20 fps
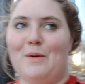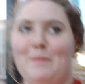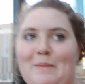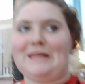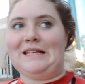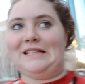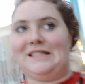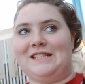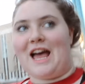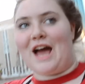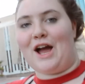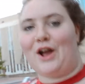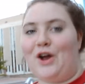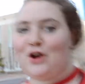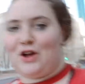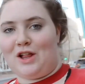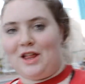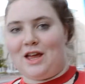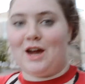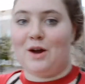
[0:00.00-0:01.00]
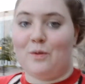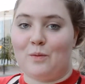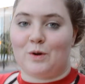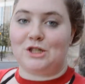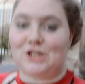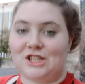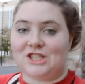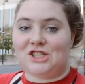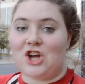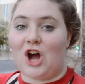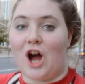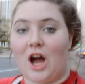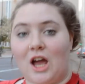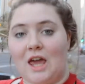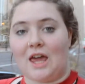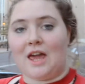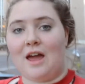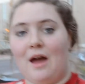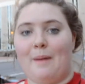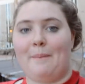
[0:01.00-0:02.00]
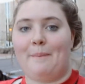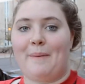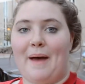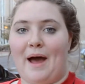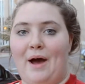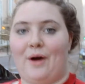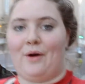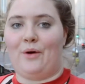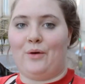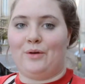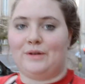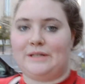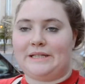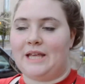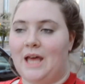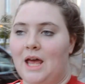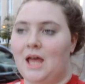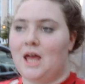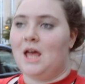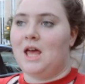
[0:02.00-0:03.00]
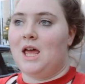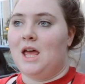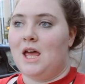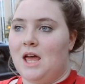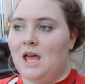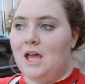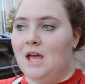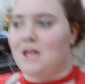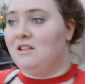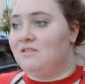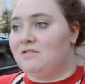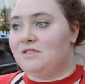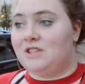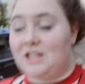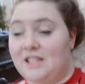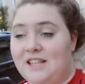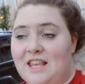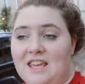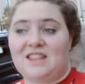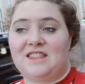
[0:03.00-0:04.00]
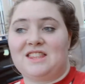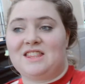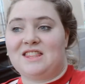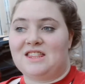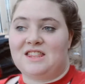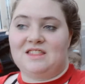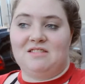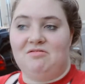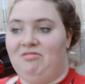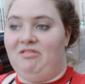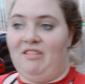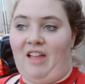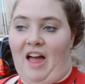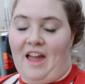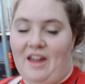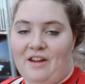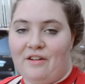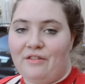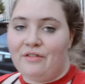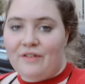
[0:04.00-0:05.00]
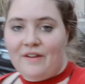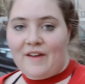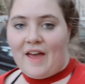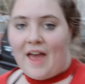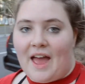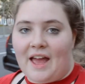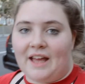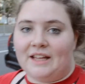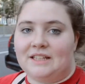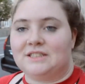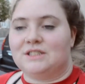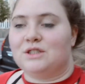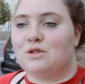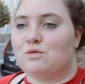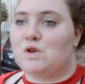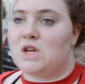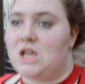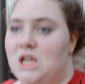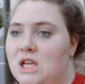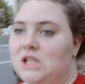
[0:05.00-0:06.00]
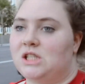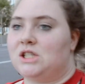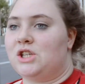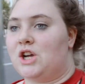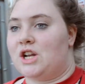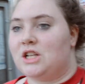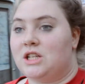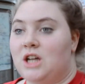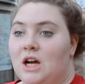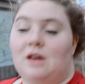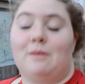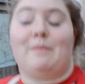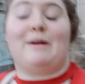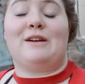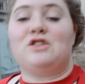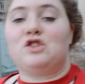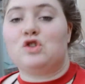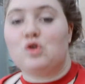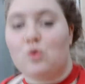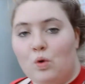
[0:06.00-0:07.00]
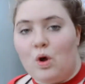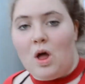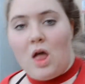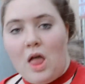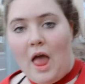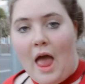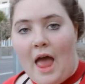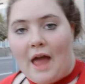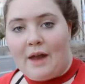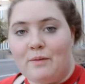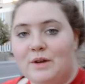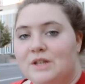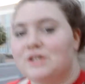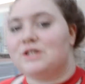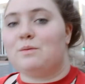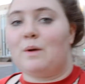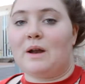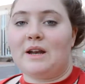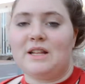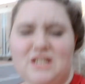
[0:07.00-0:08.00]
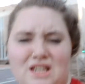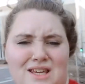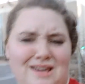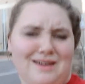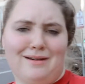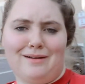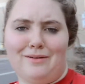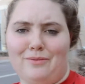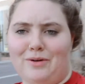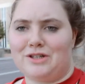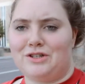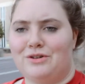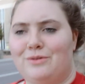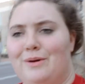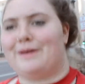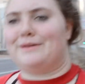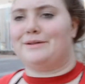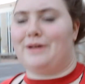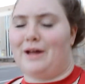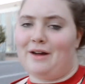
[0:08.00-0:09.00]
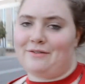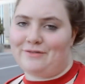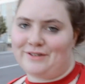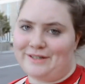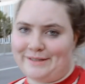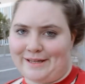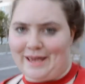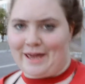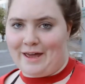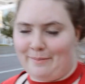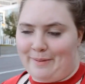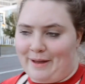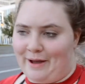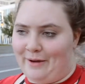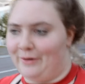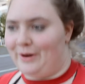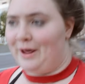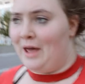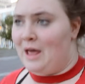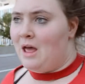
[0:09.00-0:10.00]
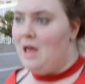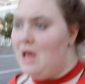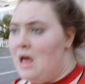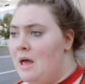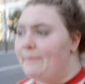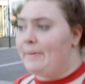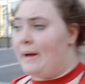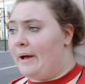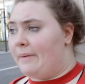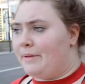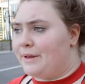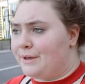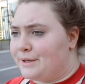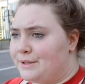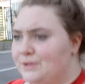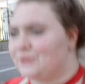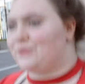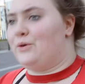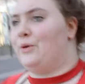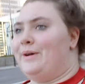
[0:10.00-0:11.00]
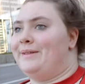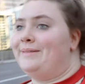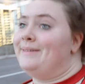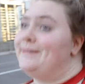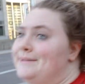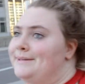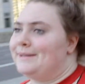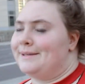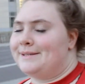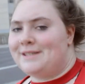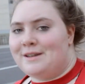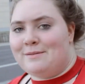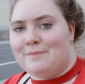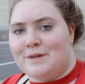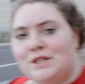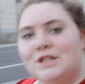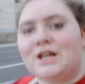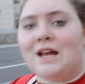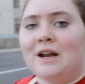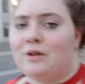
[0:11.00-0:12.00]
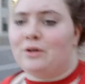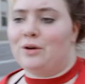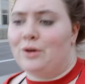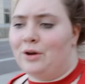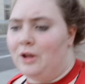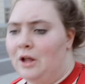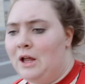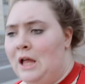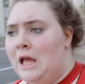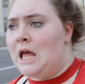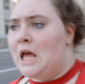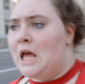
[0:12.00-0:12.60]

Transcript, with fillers: me and Zach earlier were just talking about just like life, and we started talking about school, and we just wanted to hear what you guys all have to say about public school and the system in general.